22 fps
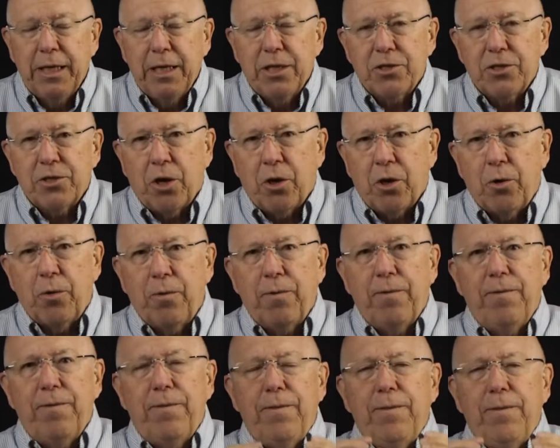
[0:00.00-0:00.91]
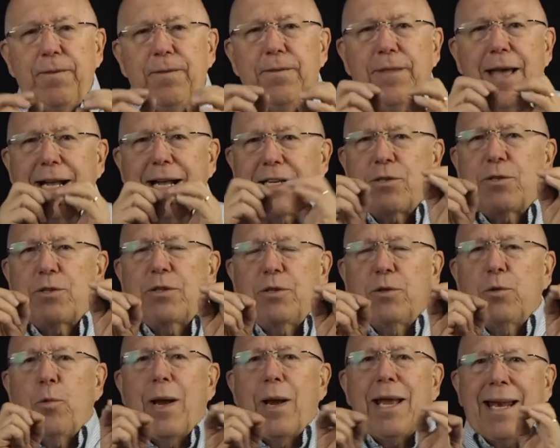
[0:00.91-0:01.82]
So that's
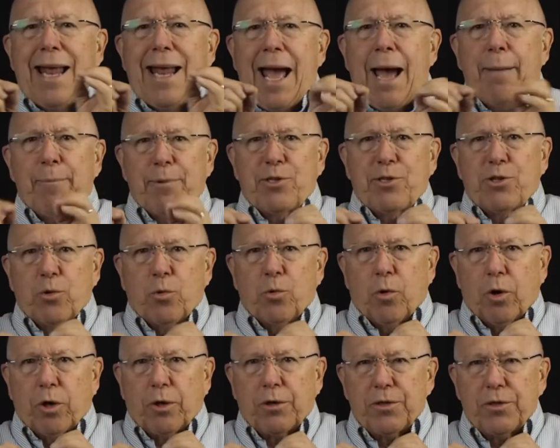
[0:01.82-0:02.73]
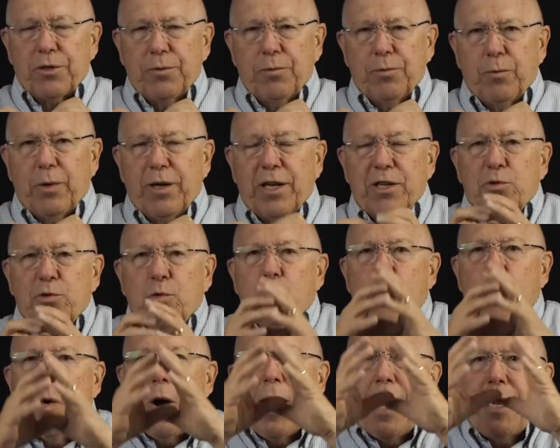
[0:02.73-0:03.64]
the way an aperture works. When it's
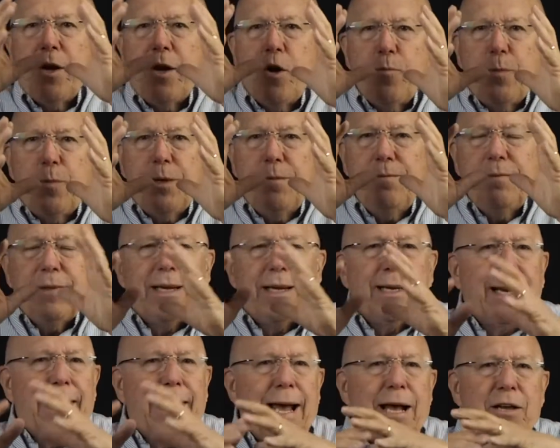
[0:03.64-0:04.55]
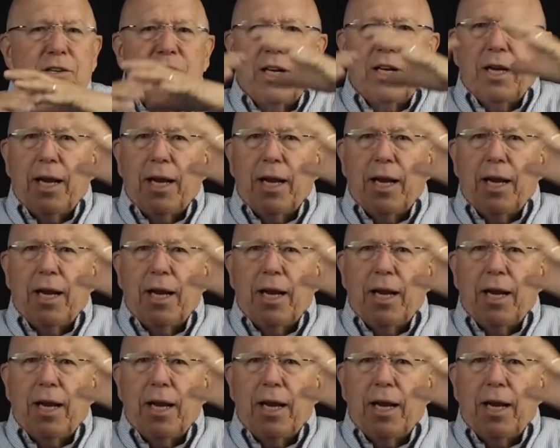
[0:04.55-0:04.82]
wide open, it allows a